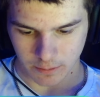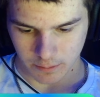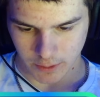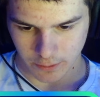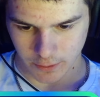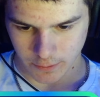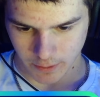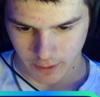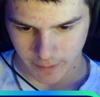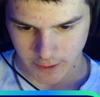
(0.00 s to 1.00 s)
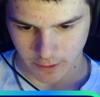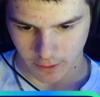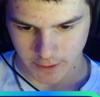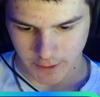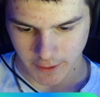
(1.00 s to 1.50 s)
Balloon is one of the best
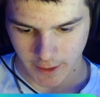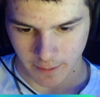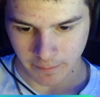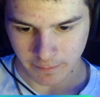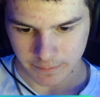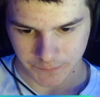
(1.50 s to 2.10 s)
cards in the game.